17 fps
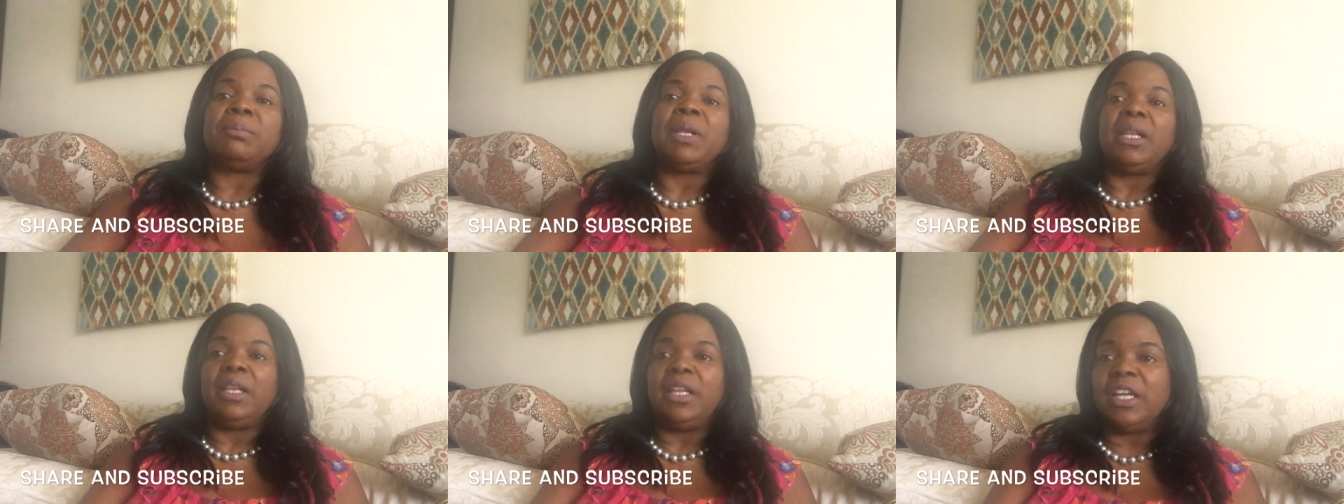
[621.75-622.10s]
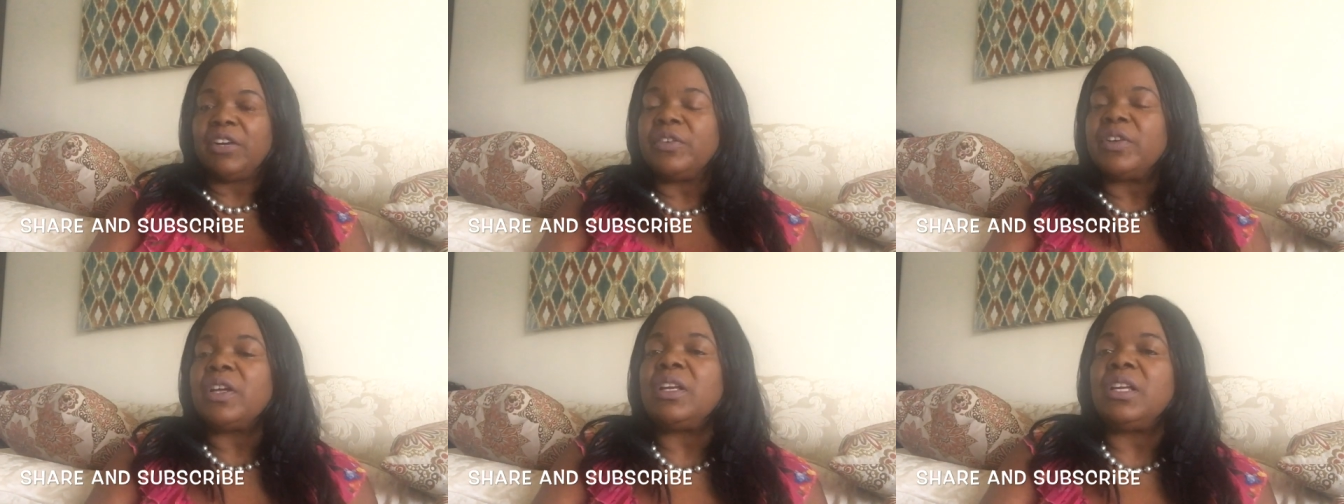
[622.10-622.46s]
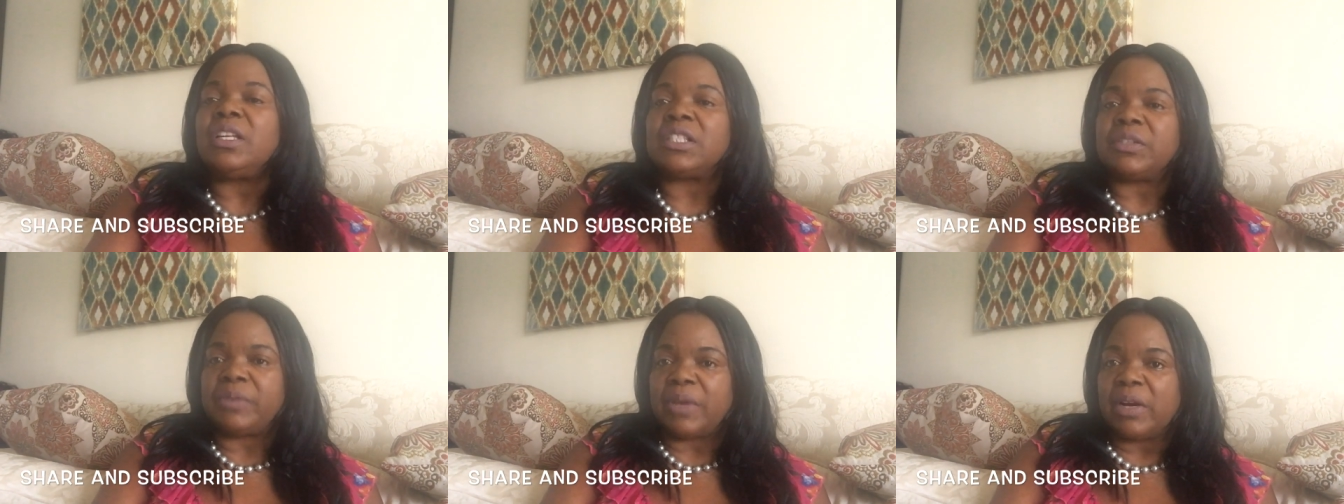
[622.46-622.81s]
malaria
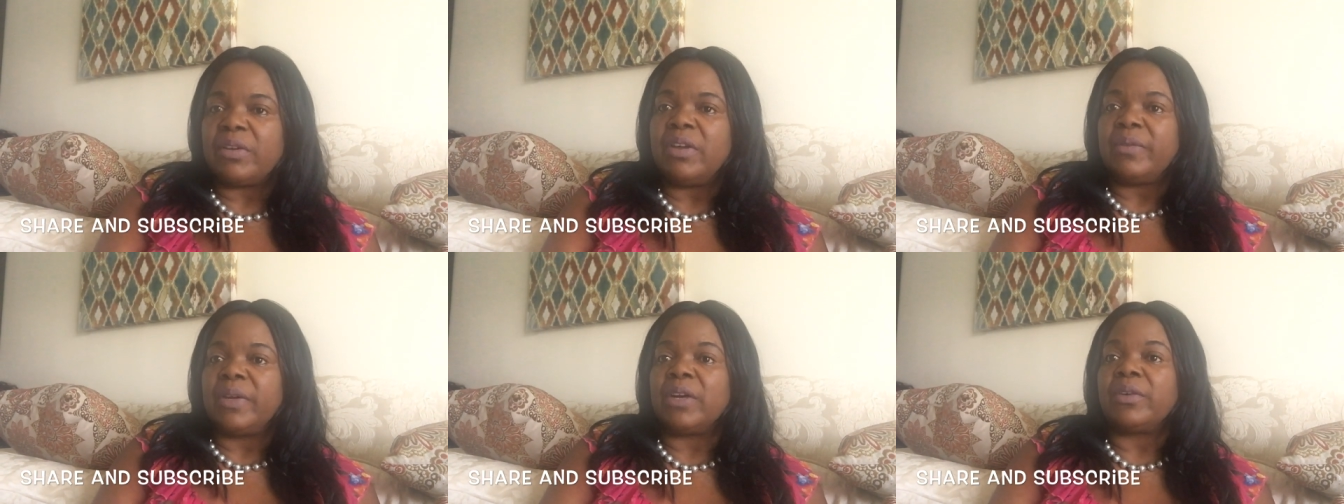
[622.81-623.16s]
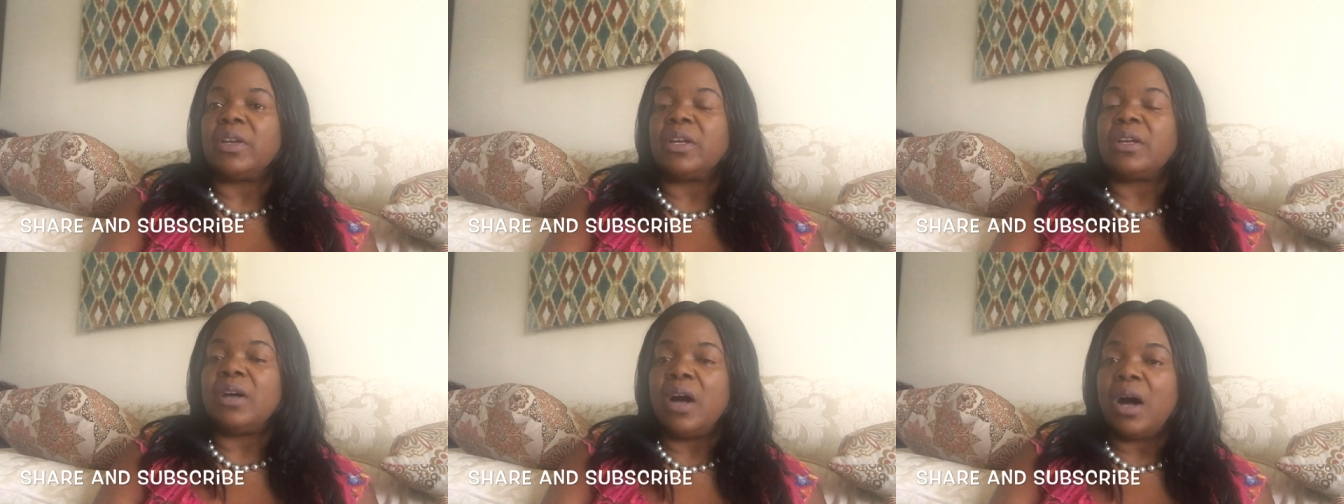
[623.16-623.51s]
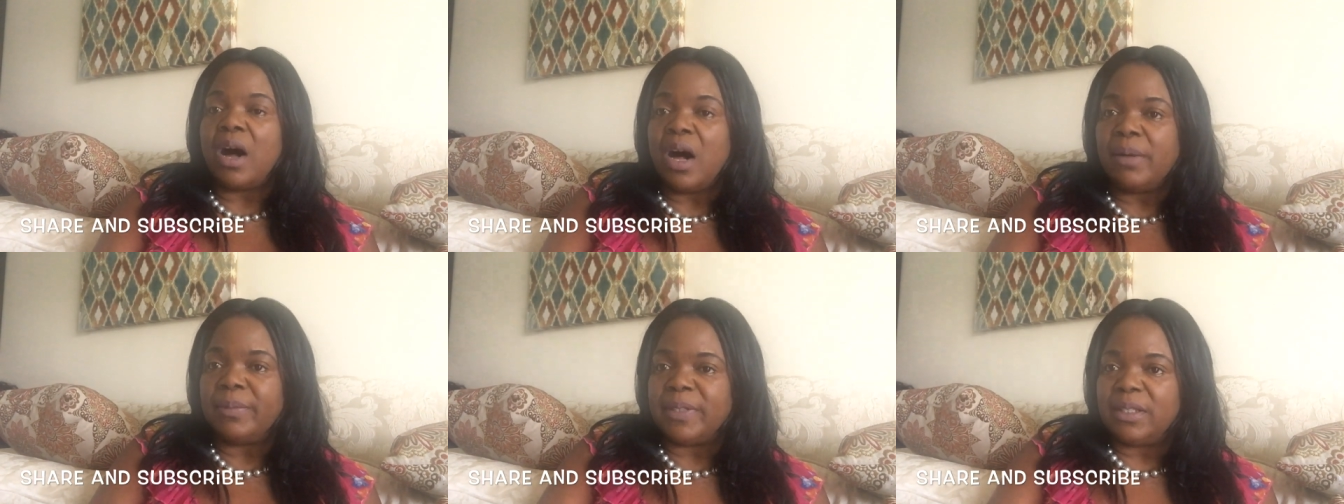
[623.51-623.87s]
is very, very
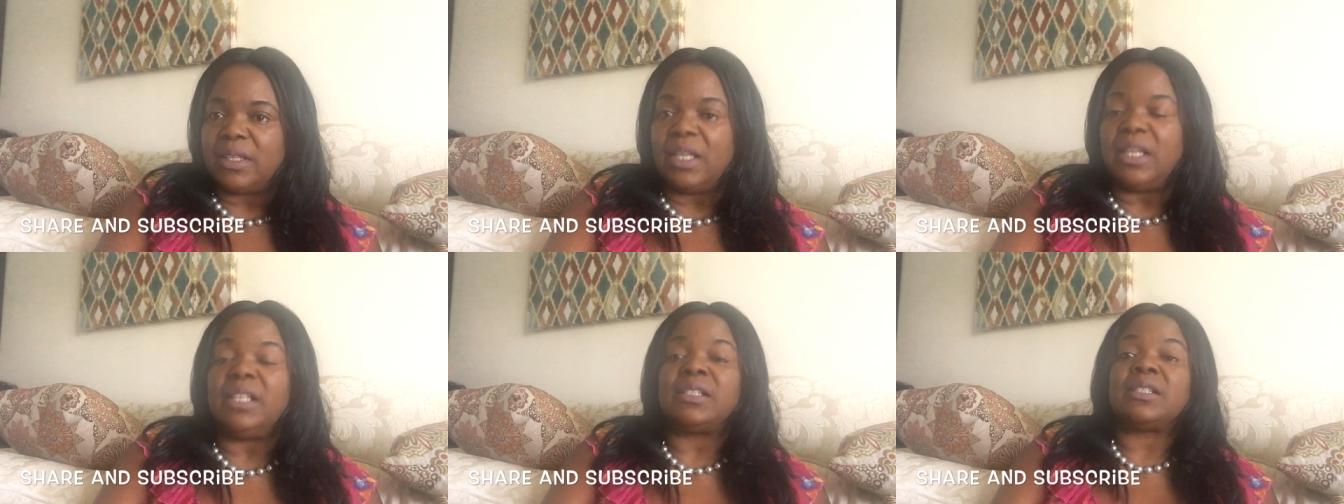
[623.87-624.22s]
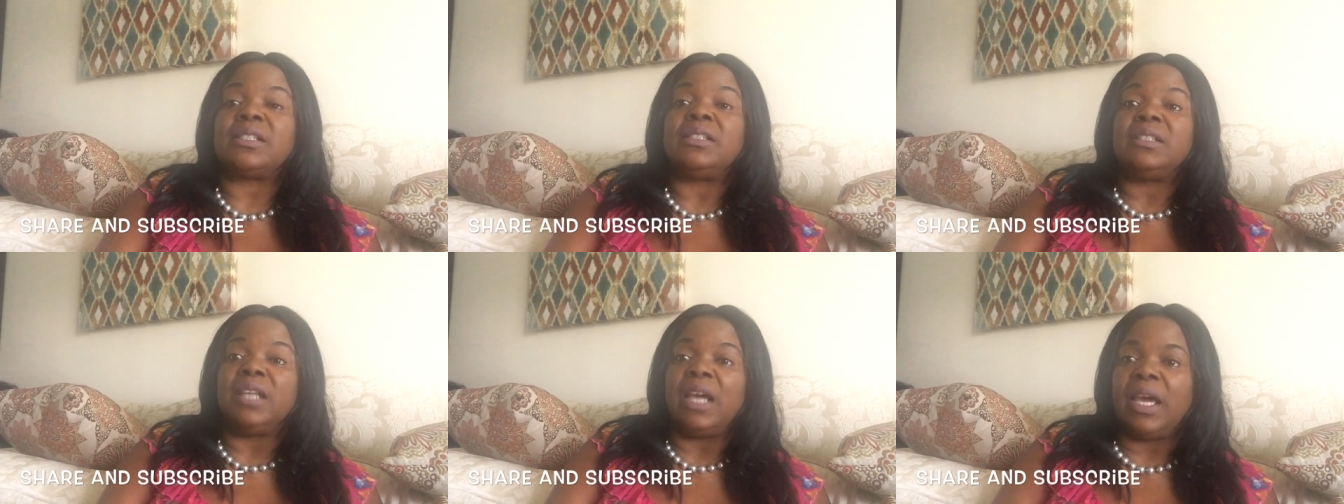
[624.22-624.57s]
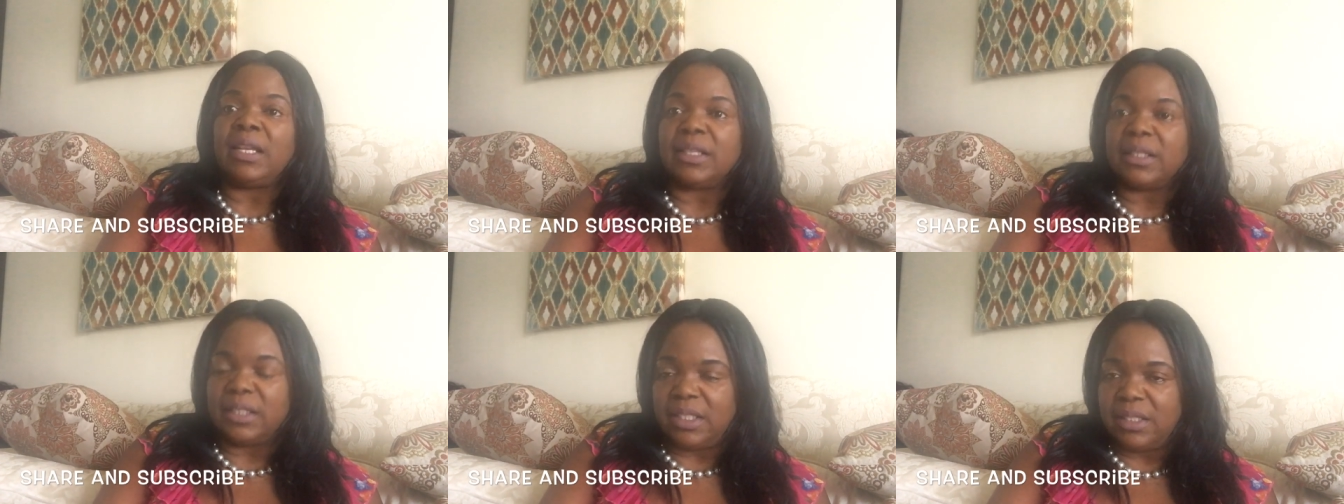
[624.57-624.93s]
common and it's
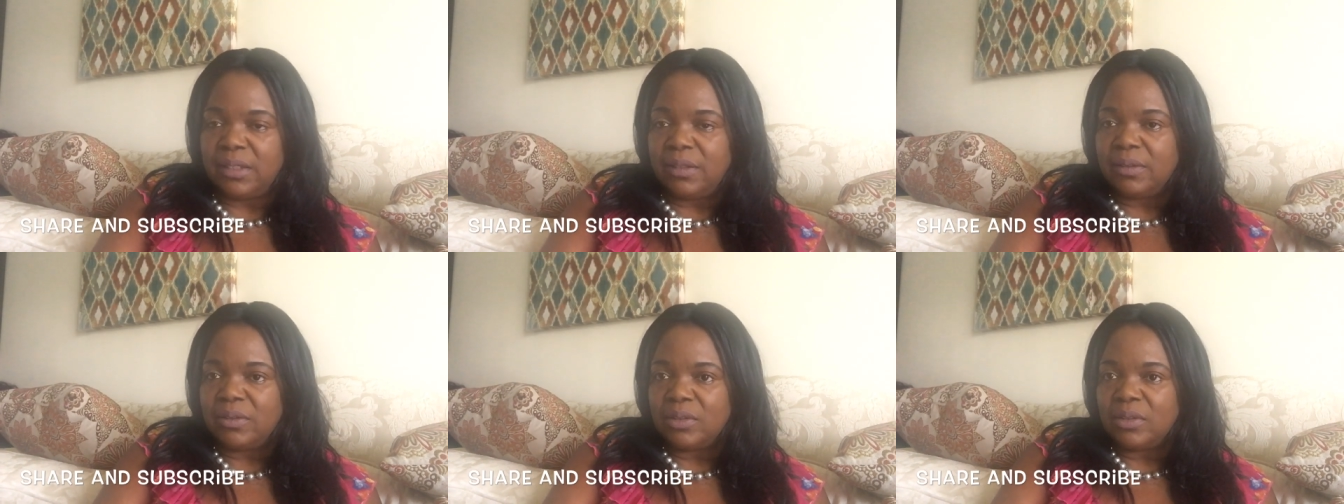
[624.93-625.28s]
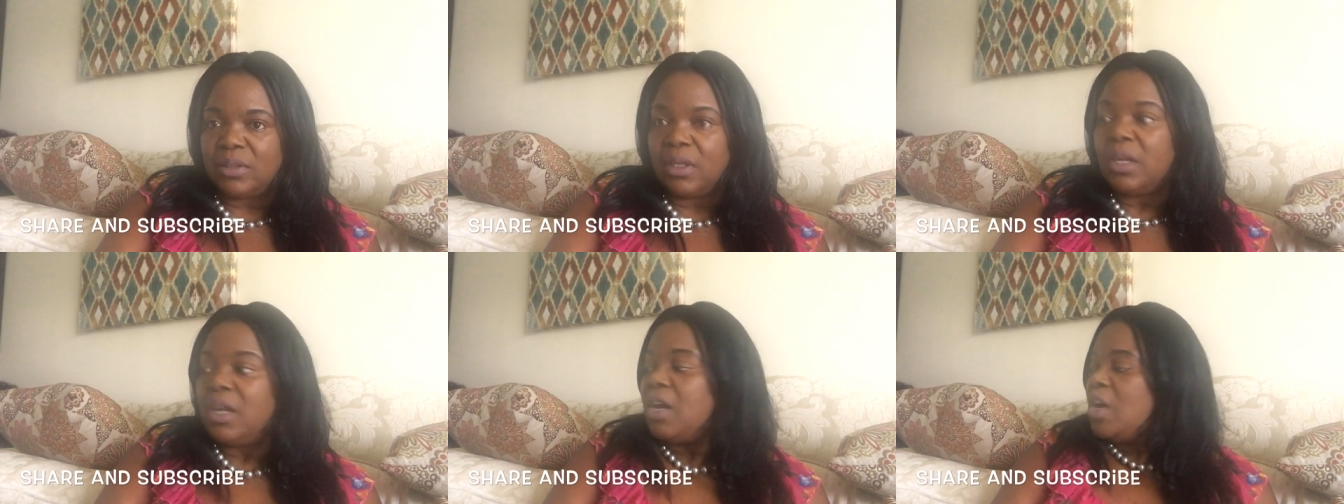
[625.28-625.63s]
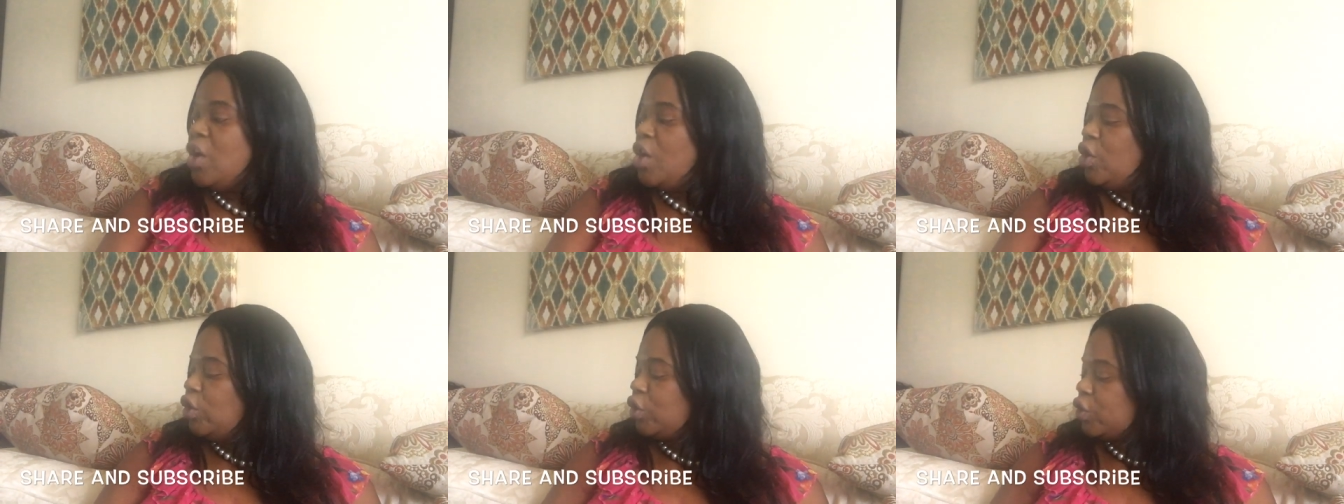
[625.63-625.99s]
deadly.
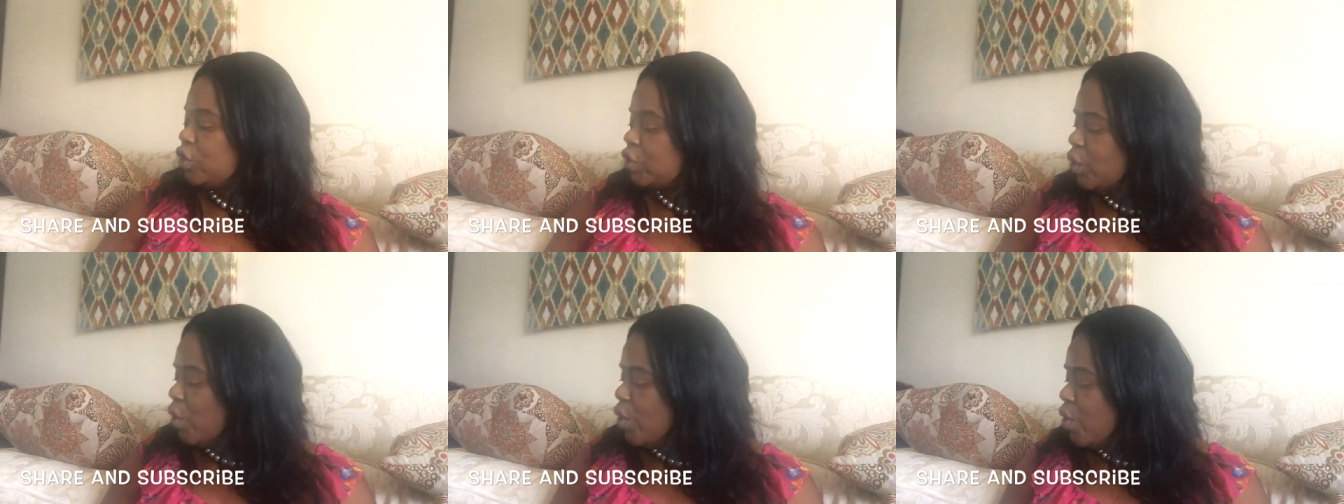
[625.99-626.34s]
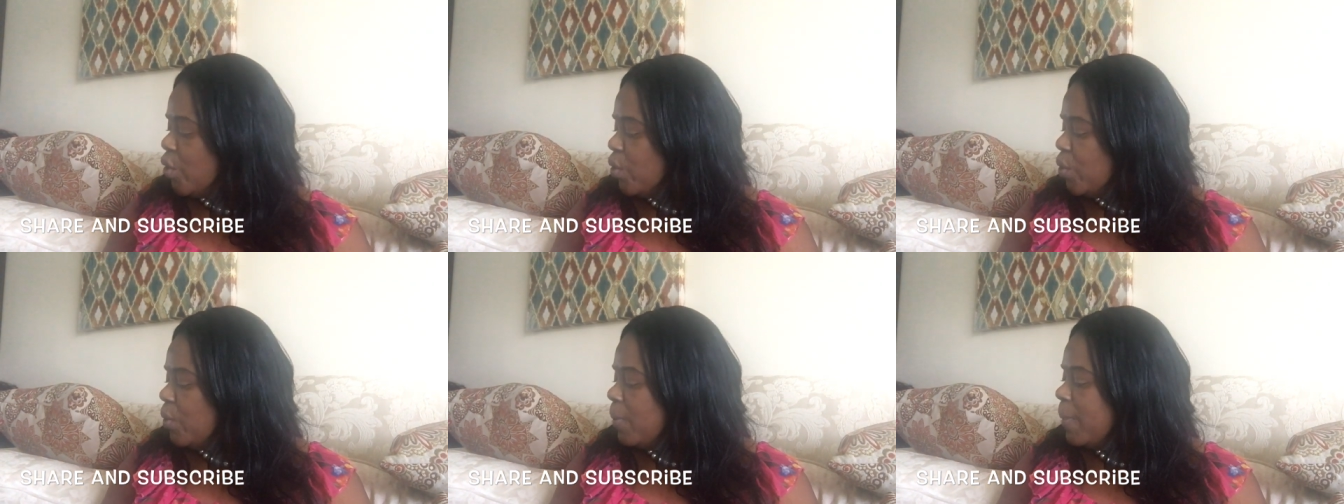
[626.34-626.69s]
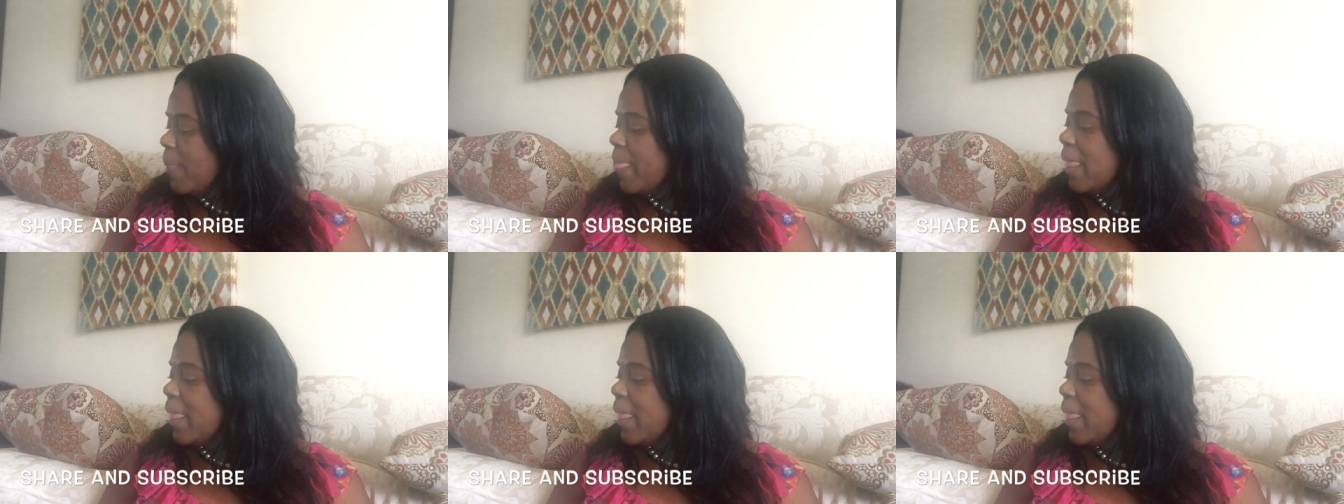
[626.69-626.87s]
So